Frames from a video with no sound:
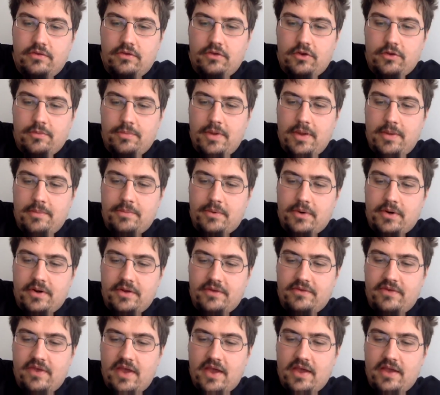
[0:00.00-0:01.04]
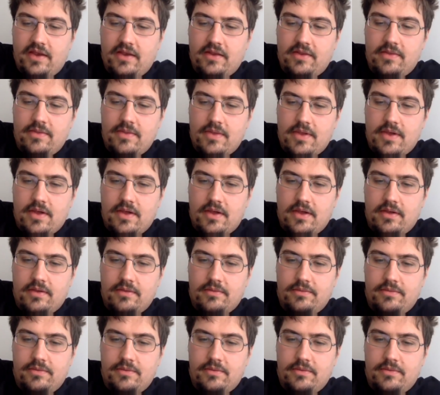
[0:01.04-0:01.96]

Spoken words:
your paper has had in the